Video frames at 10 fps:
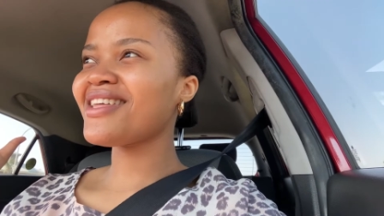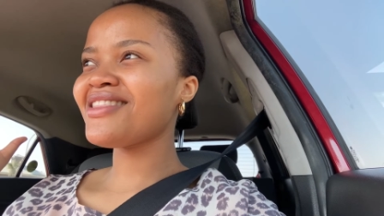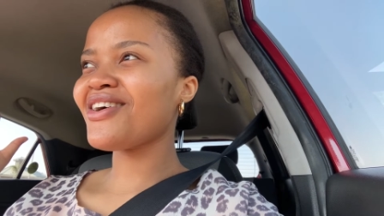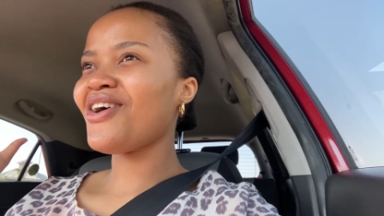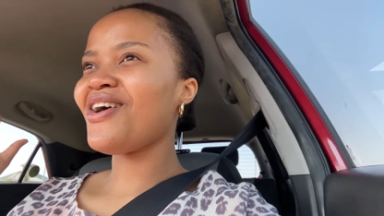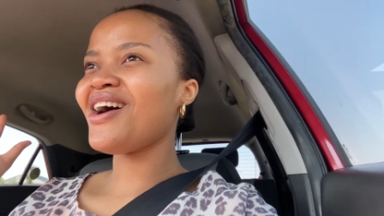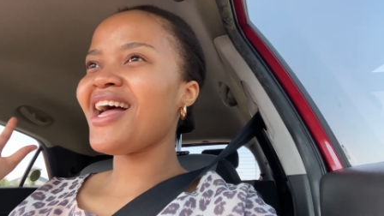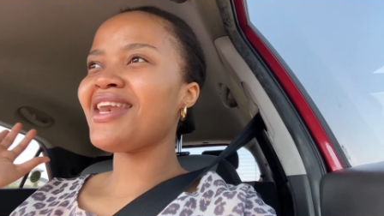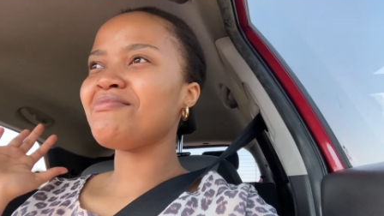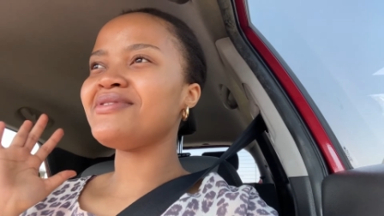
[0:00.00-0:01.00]
in the car
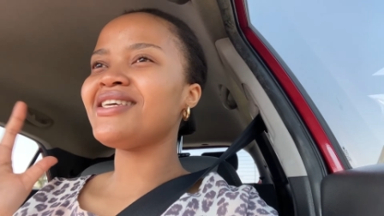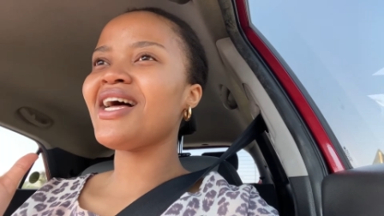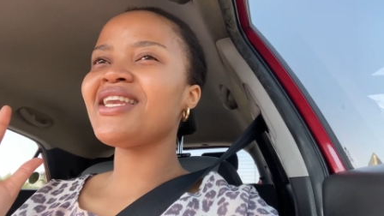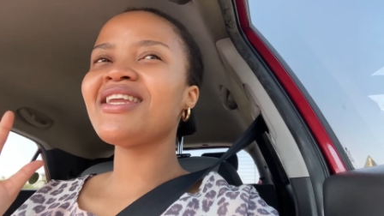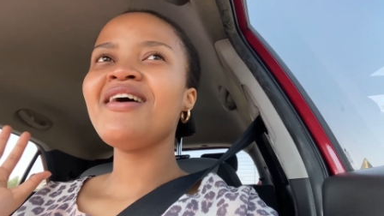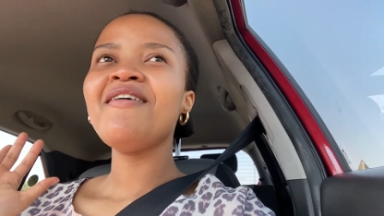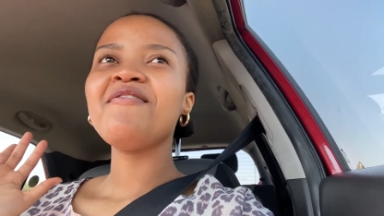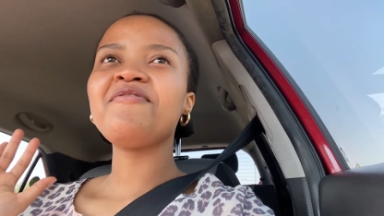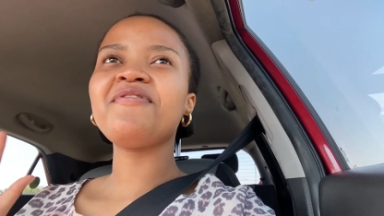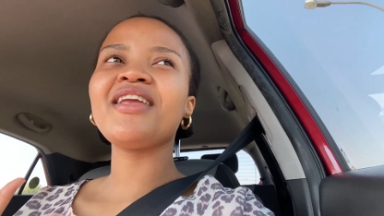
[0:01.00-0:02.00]
and i'm done
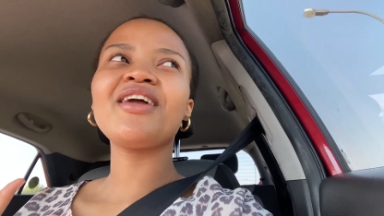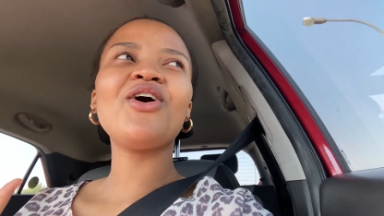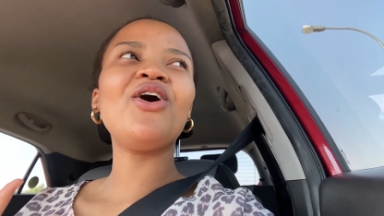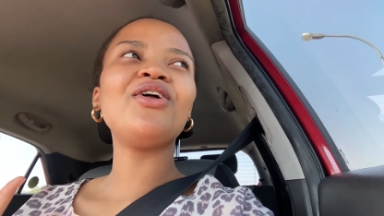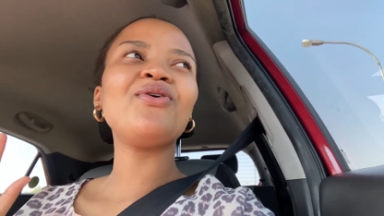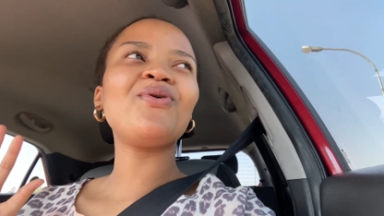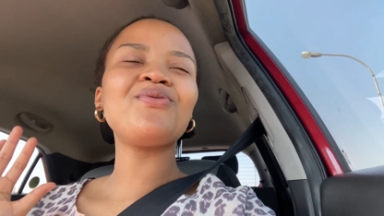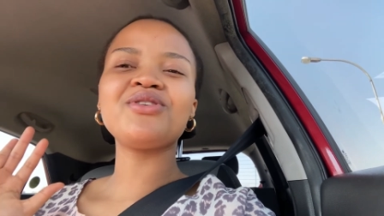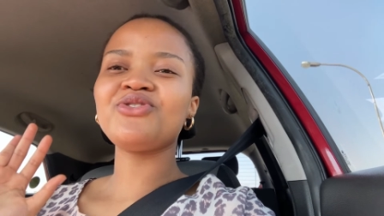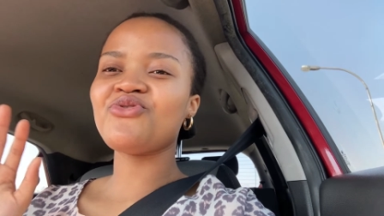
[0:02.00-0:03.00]
fitting on all
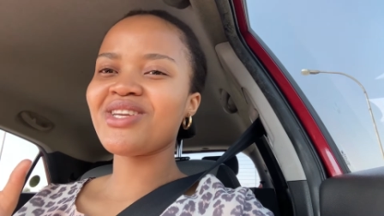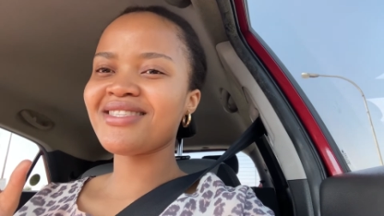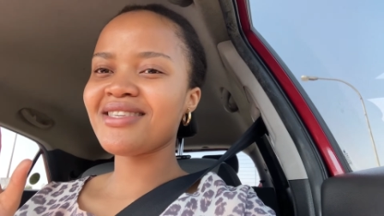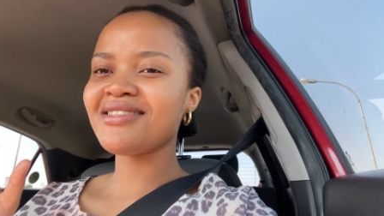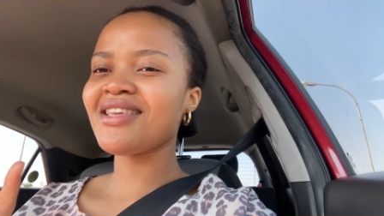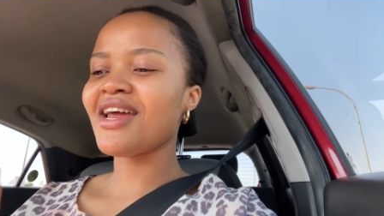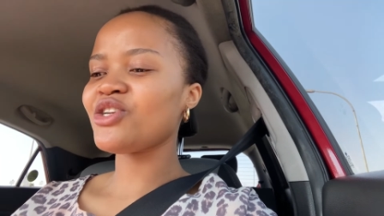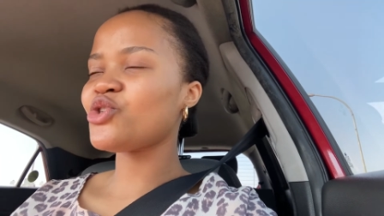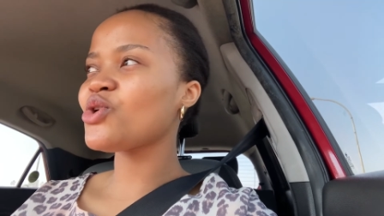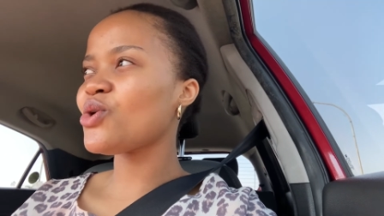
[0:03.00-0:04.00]
the dresses that i
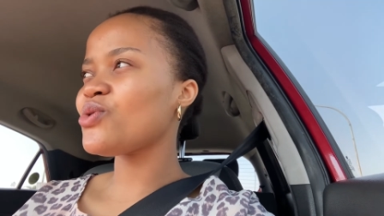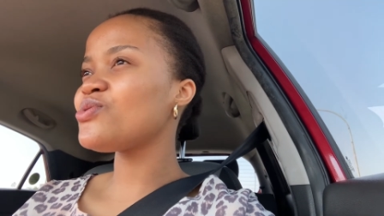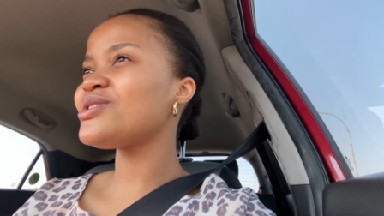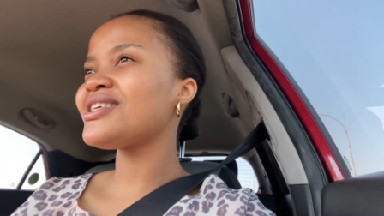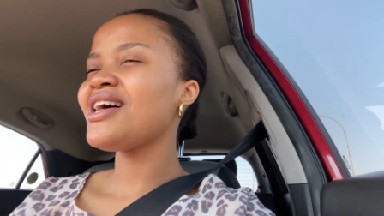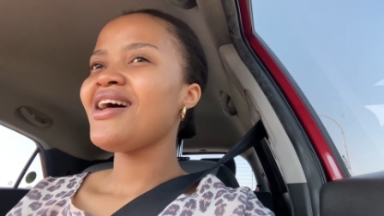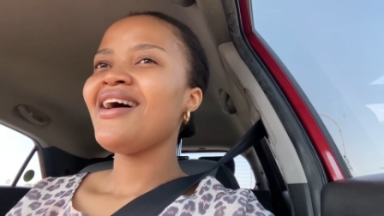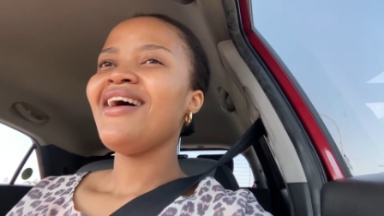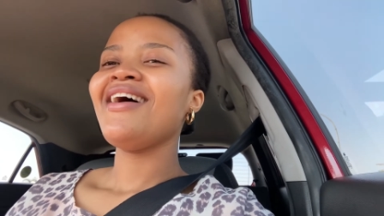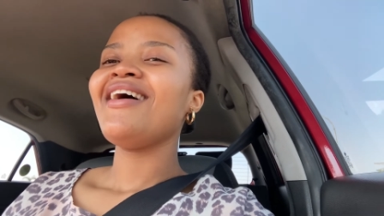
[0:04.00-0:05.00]
chose
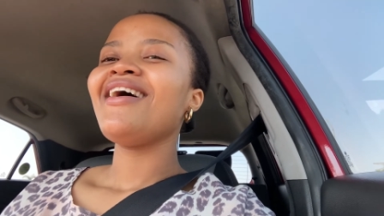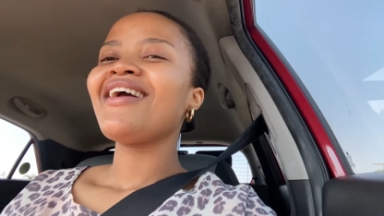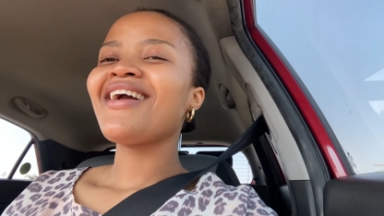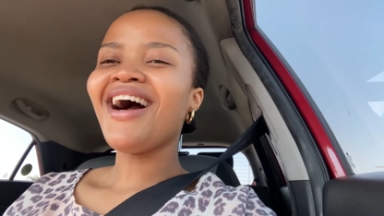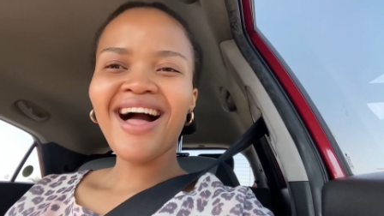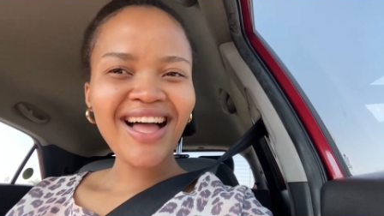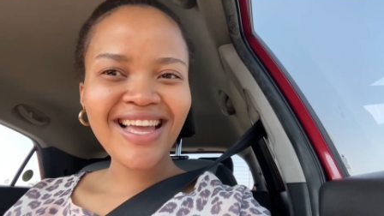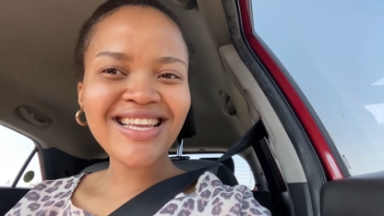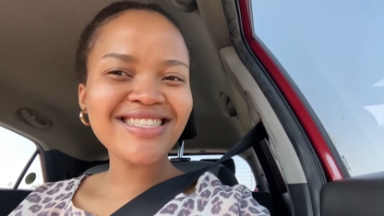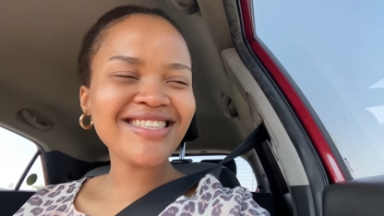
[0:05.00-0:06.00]

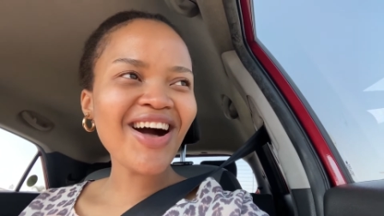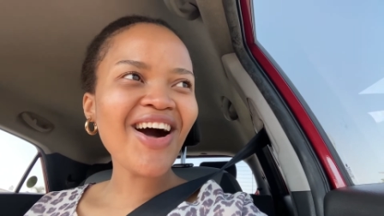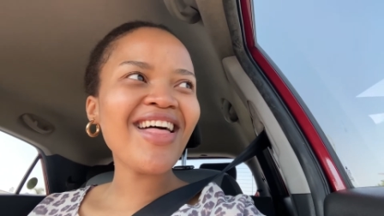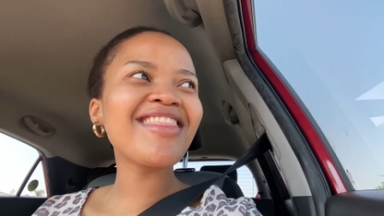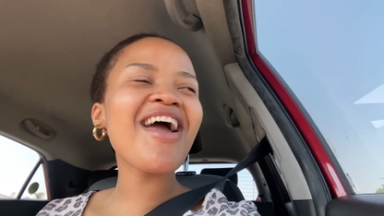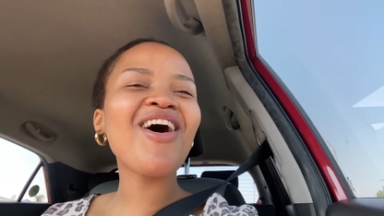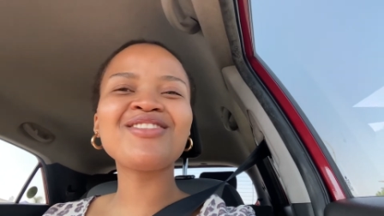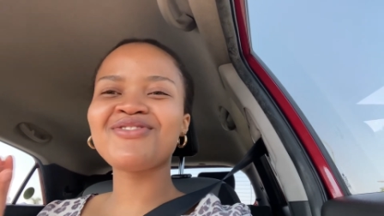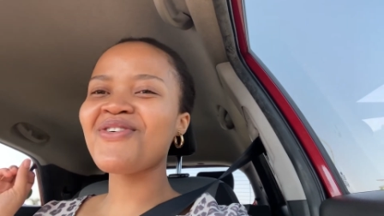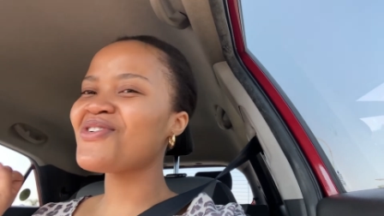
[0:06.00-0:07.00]
guys they are
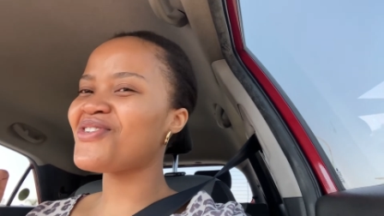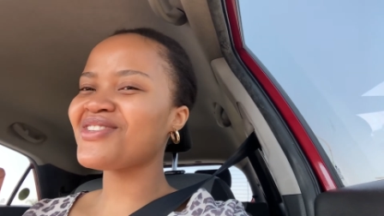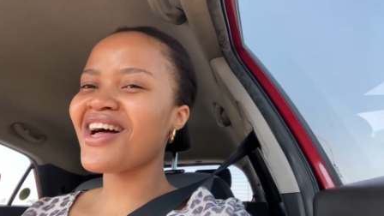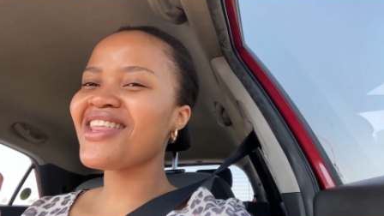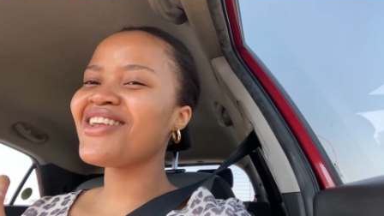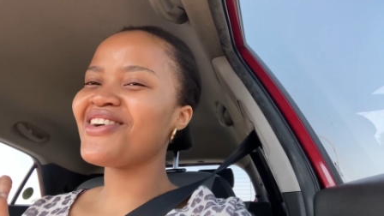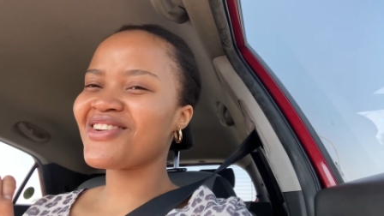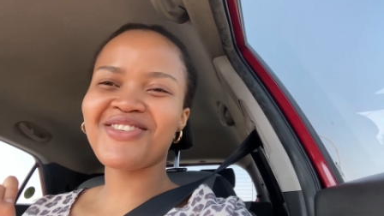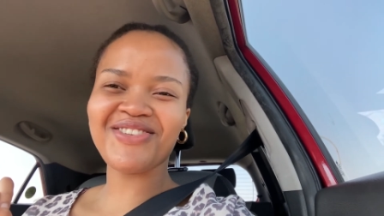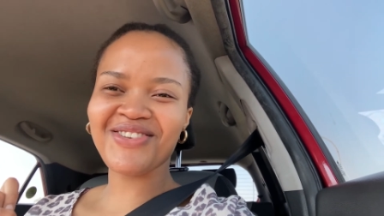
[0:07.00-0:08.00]
so cute are they
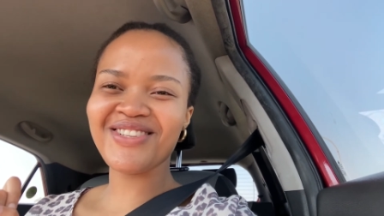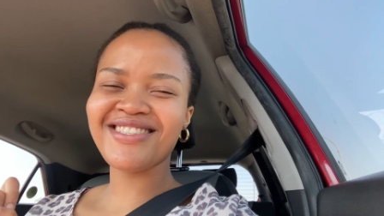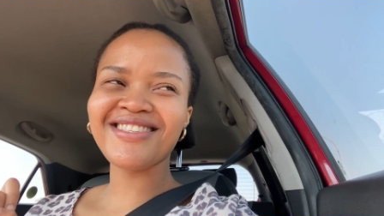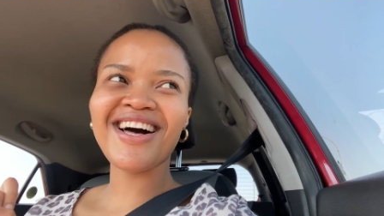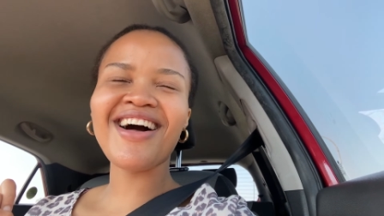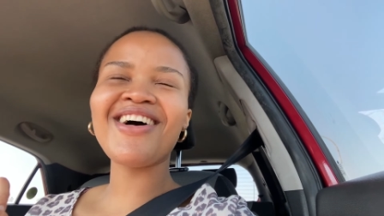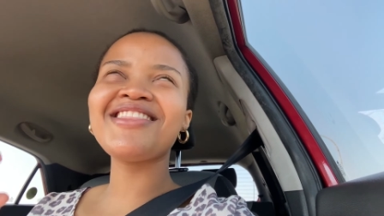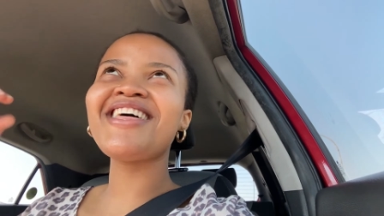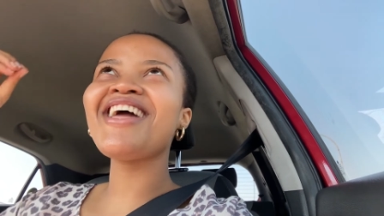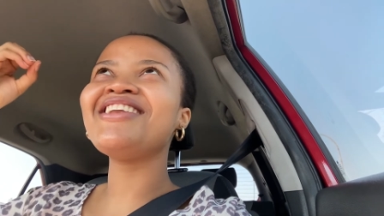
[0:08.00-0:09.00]
not cute are
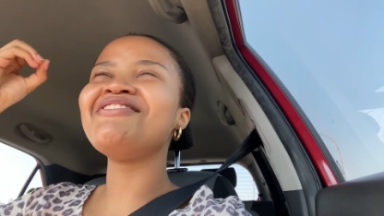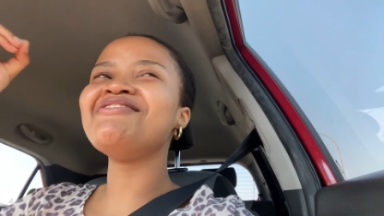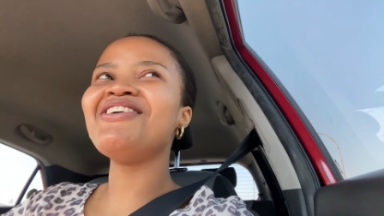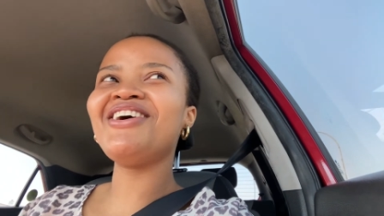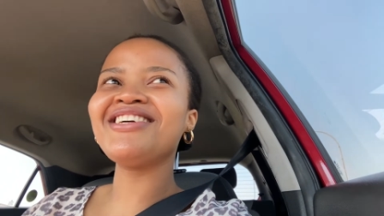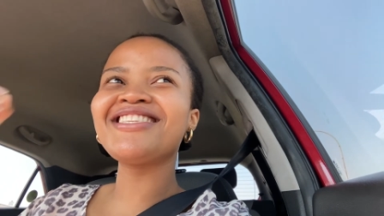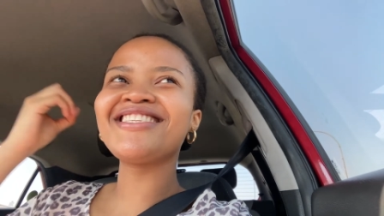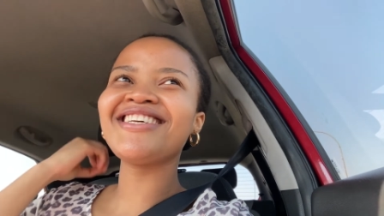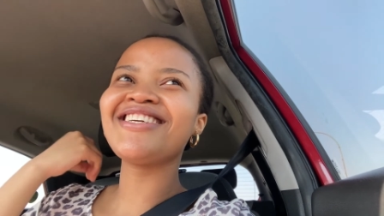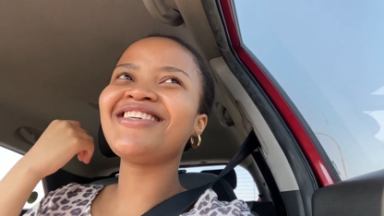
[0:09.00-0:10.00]
they not
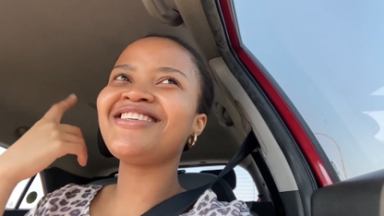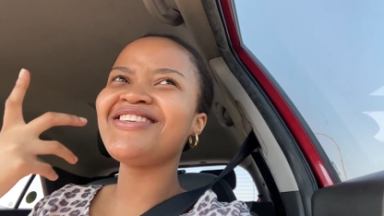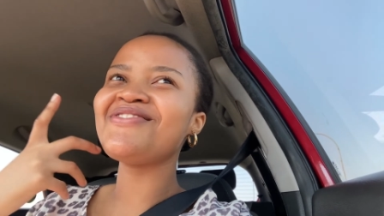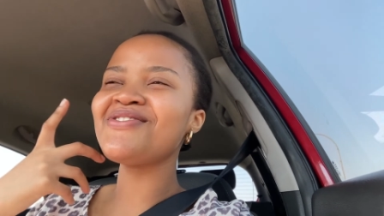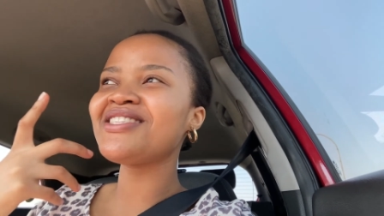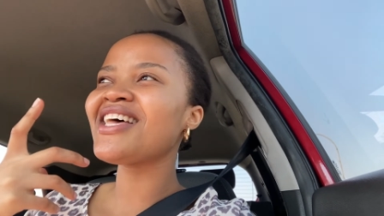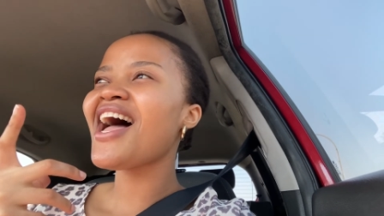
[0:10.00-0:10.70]
cute